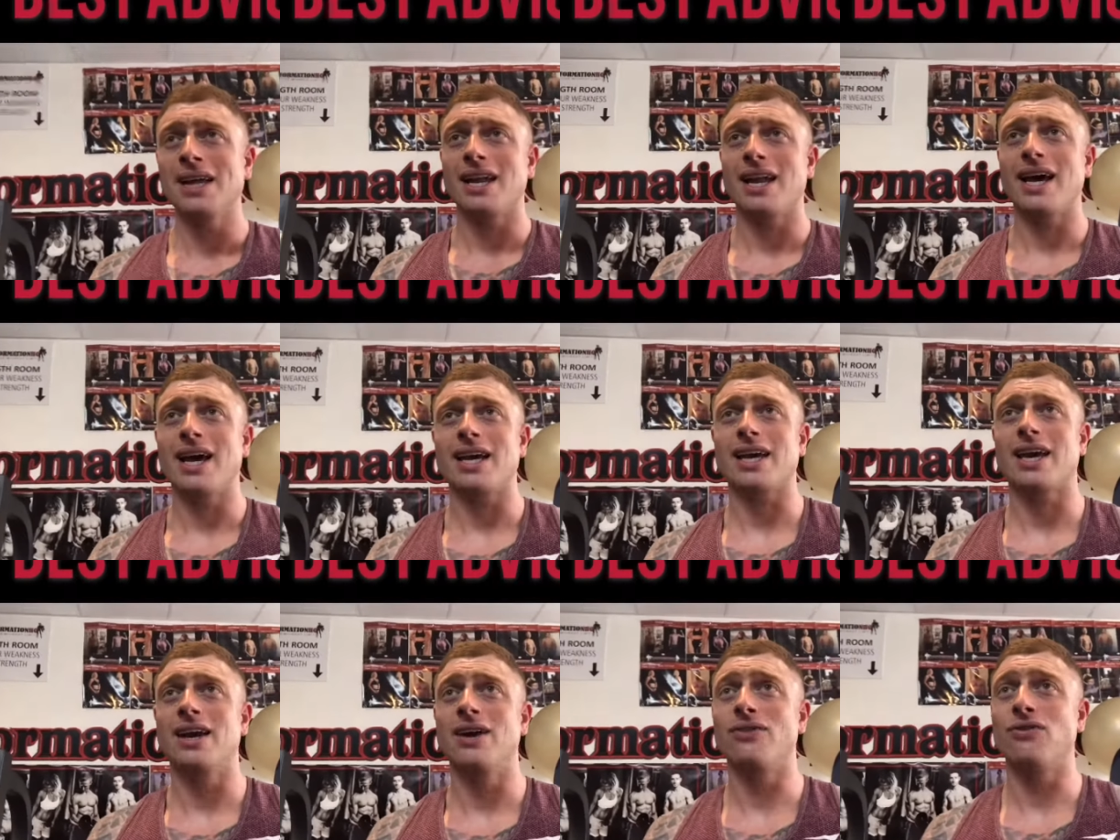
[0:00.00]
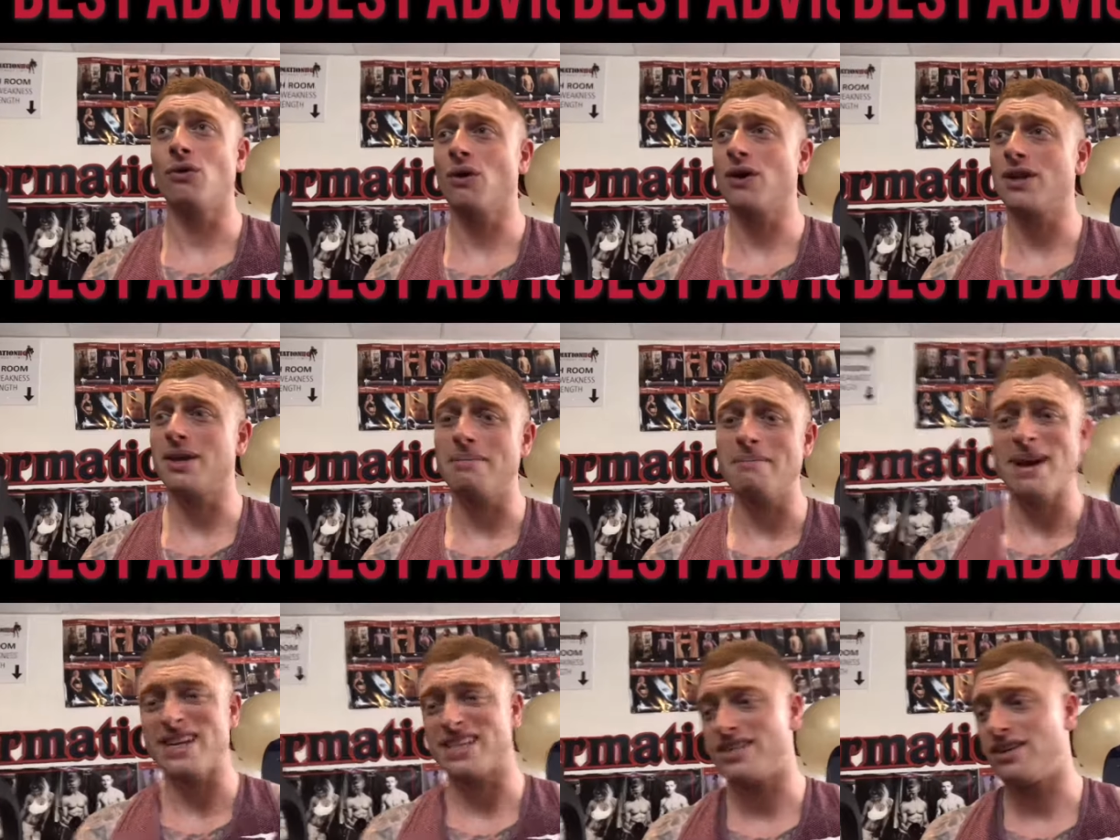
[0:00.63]
like, for one, you're
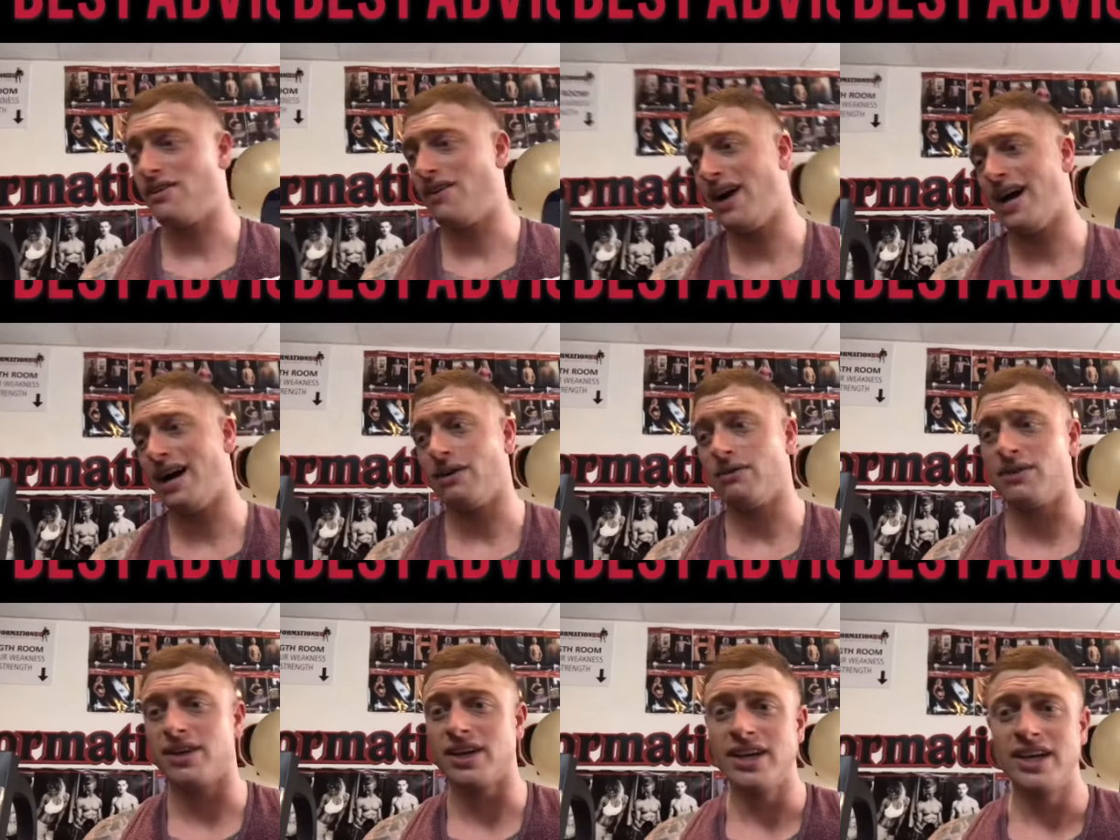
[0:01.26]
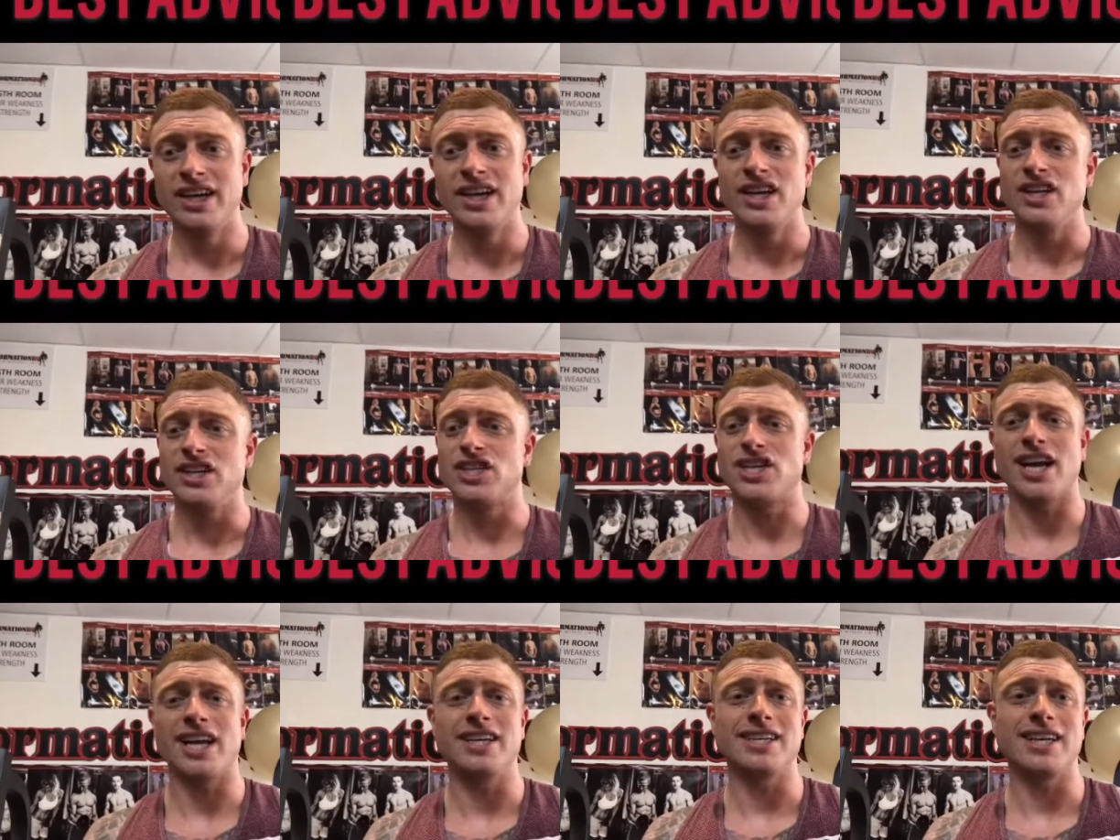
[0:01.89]
messing around
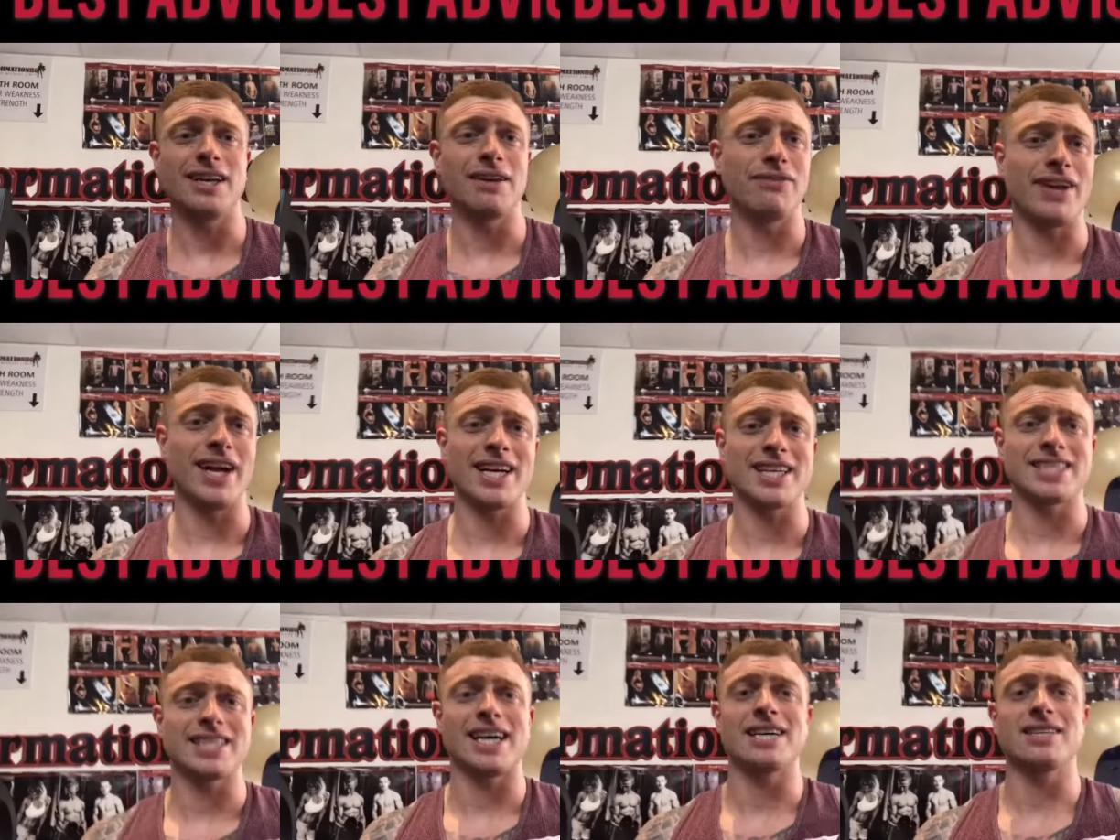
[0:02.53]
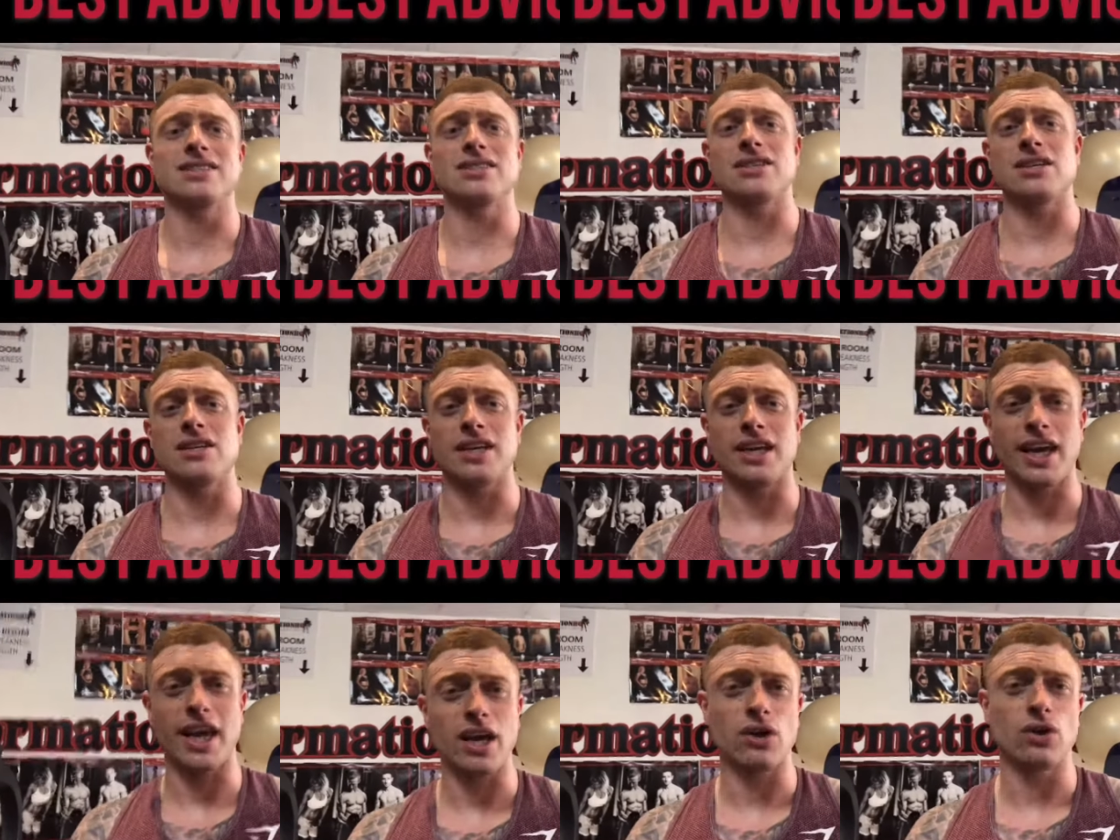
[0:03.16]
changing different exercises and
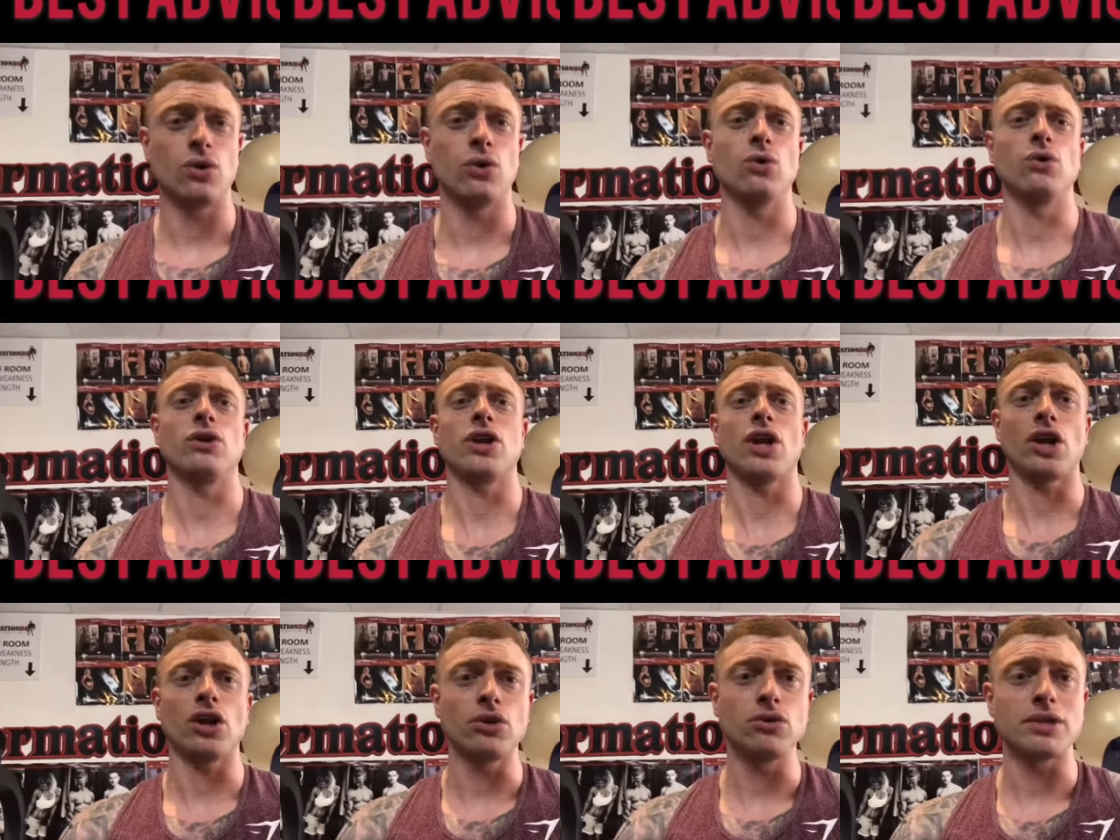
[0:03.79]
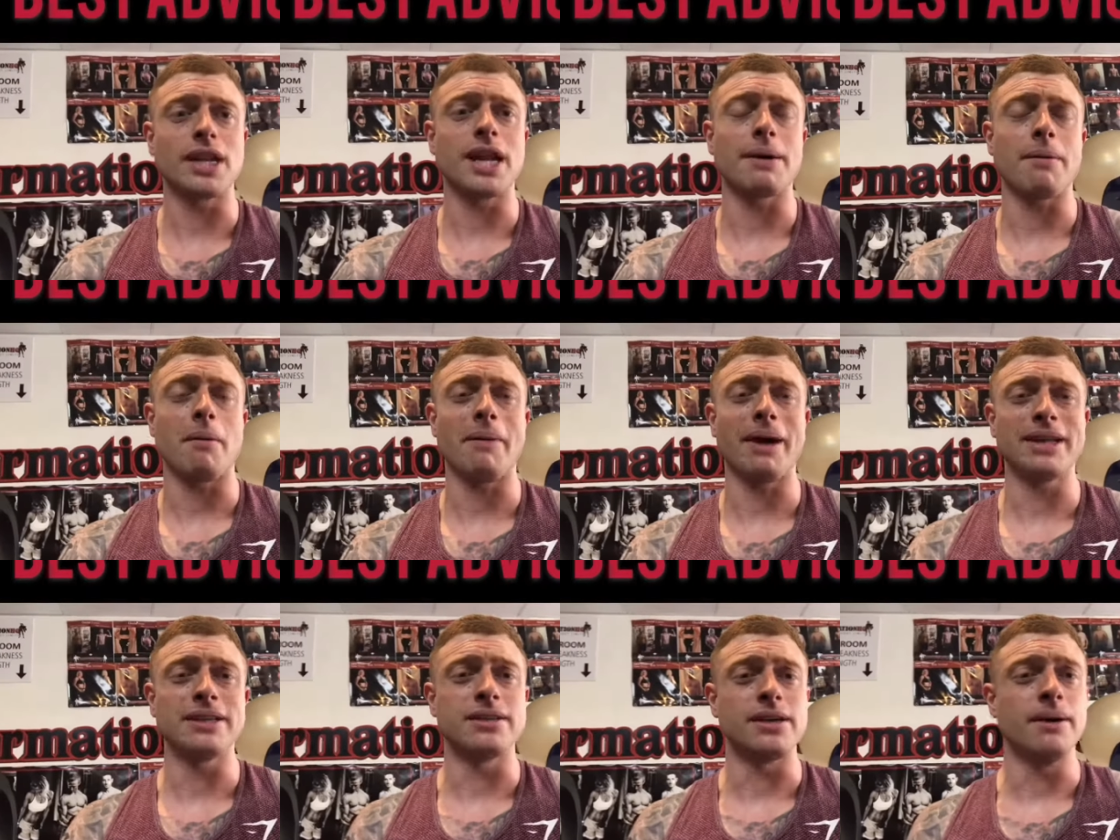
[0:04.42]
you're getting cool and you're losing that
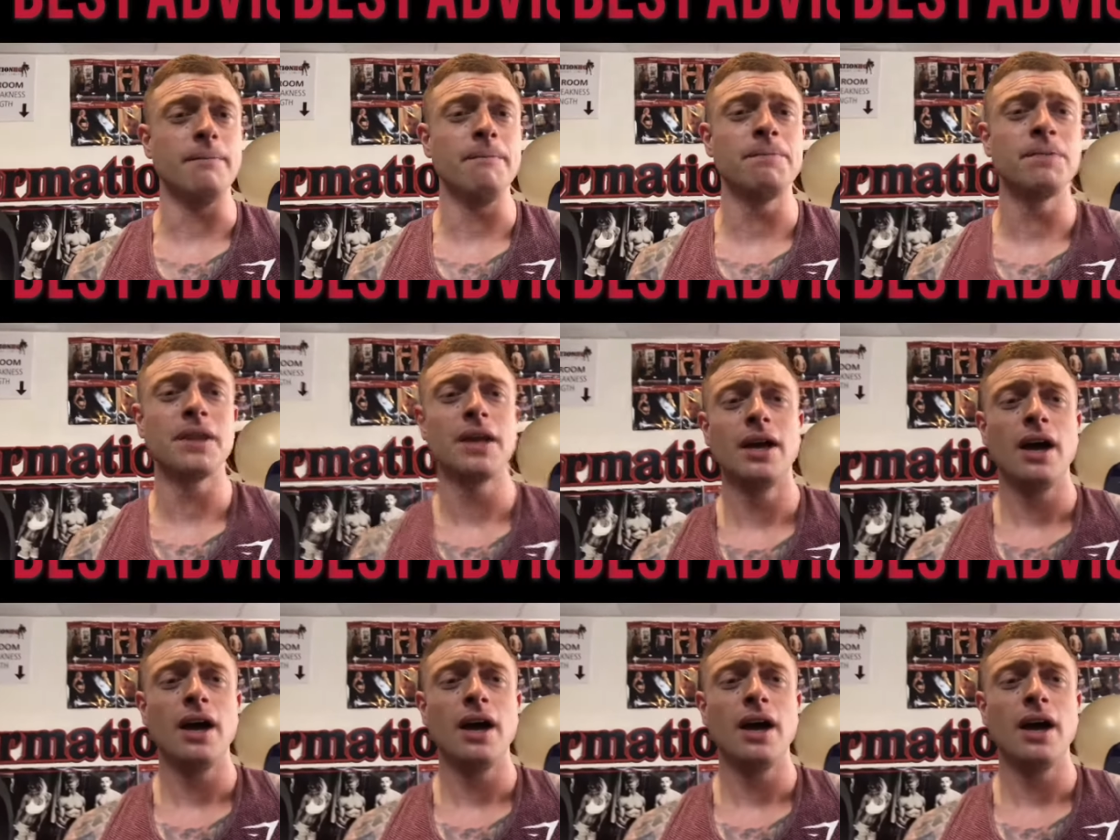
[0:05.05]
momentum.